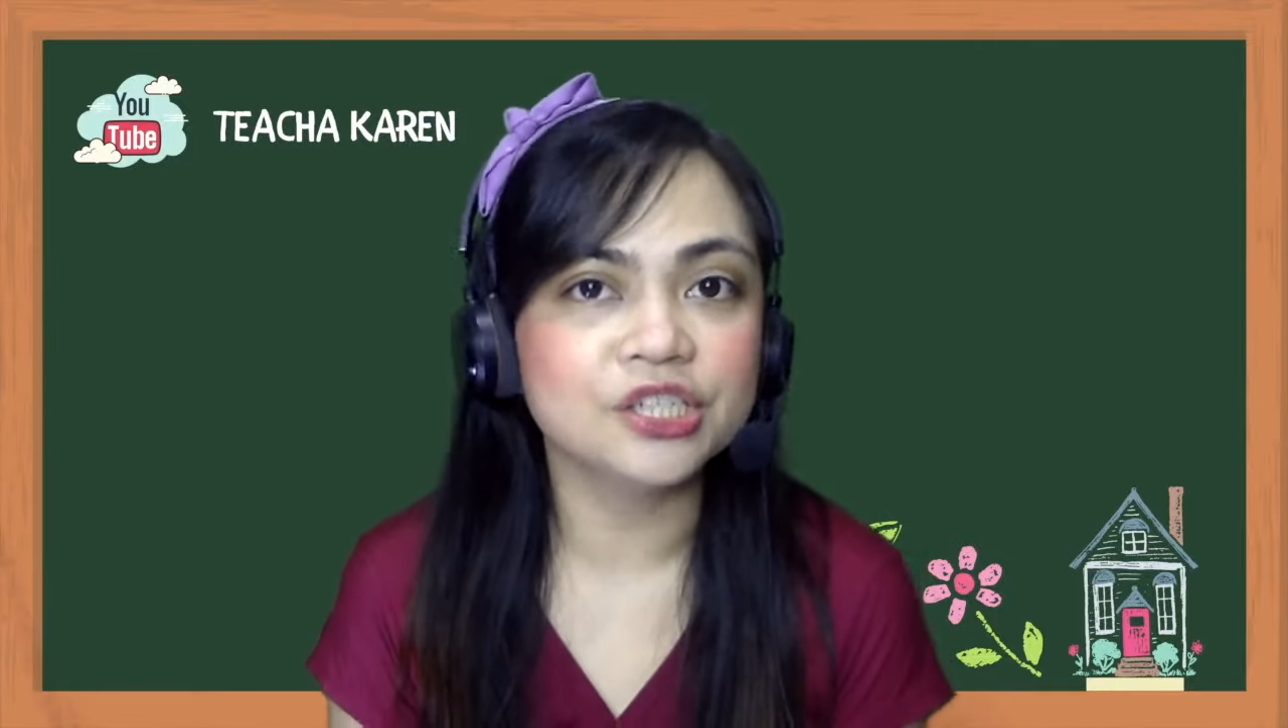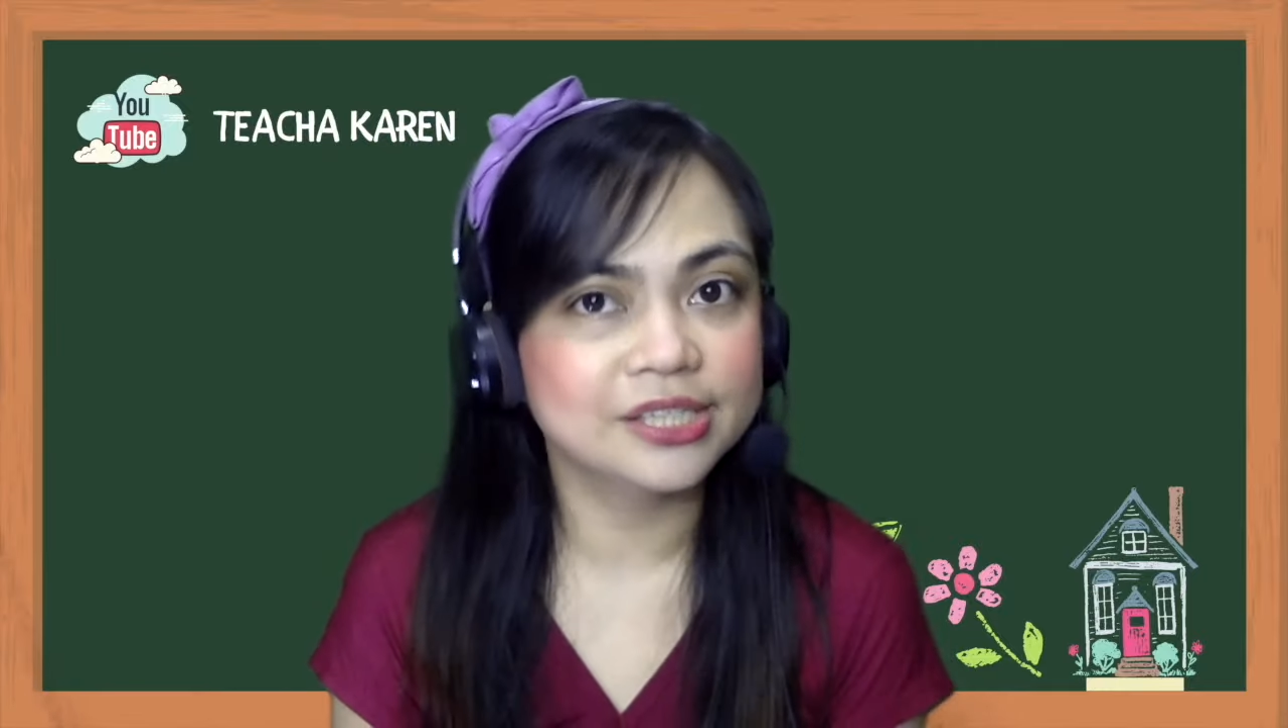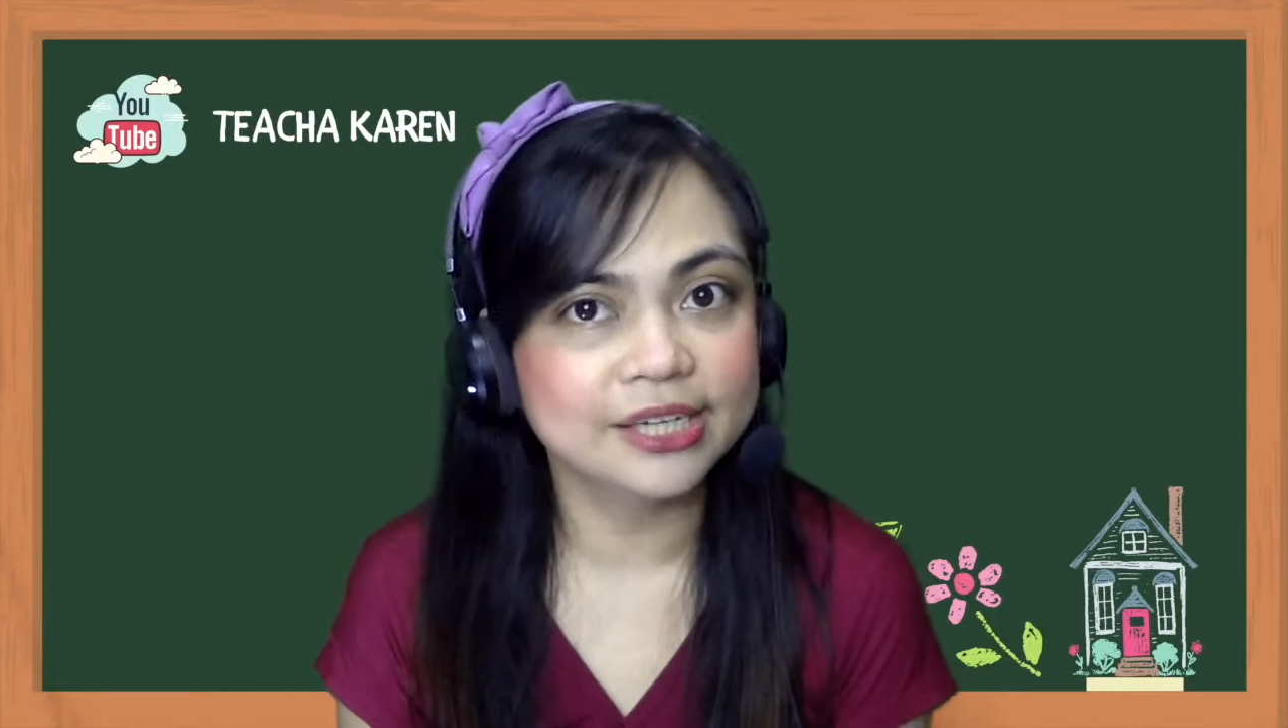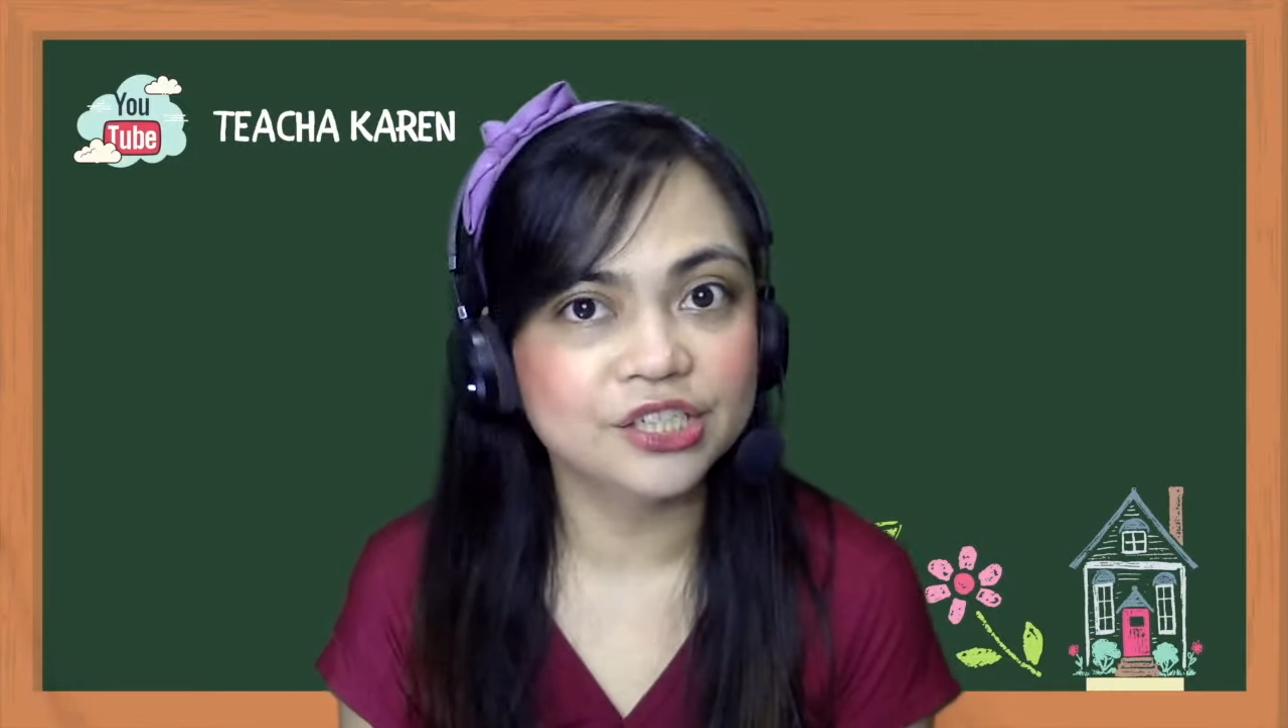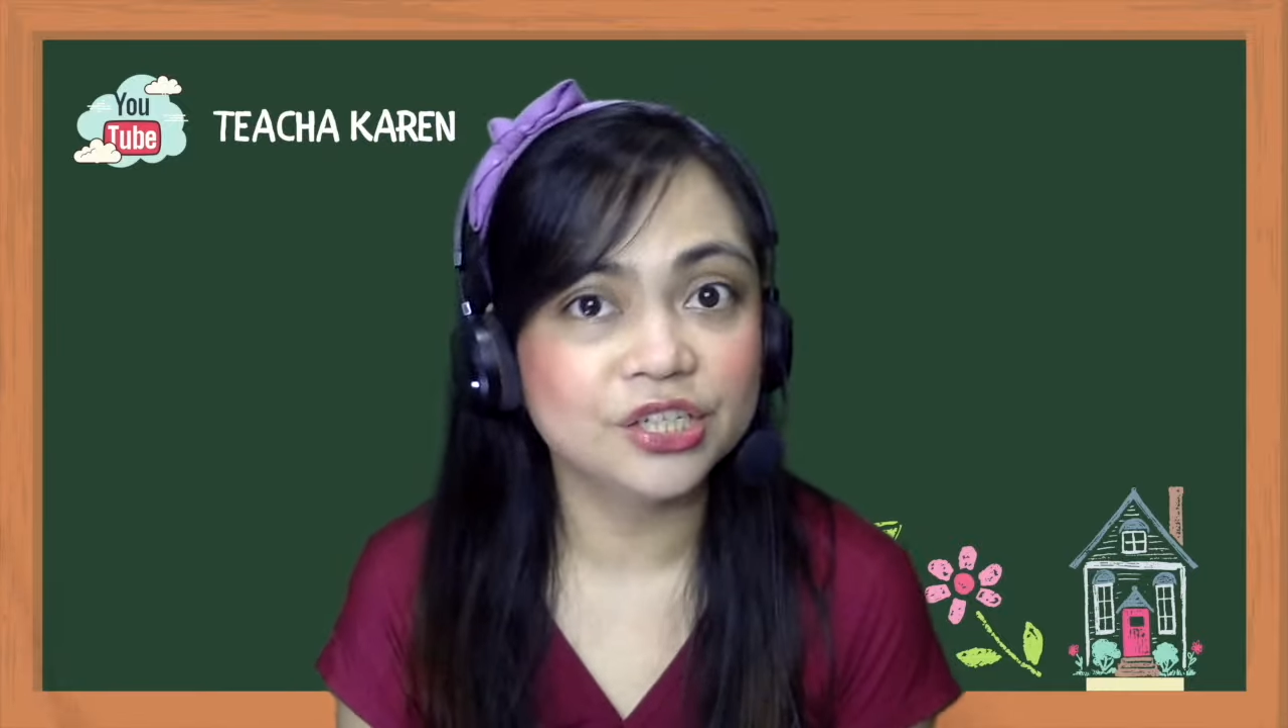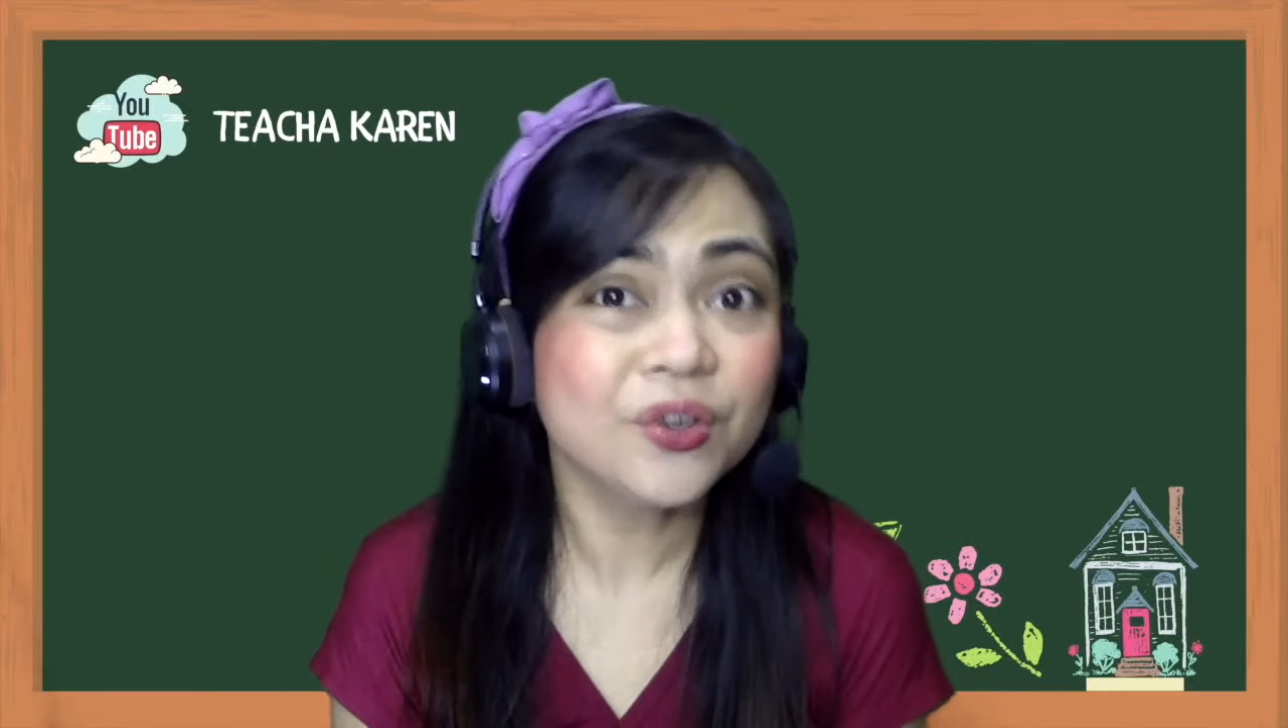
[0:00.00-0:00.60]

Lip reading: extension,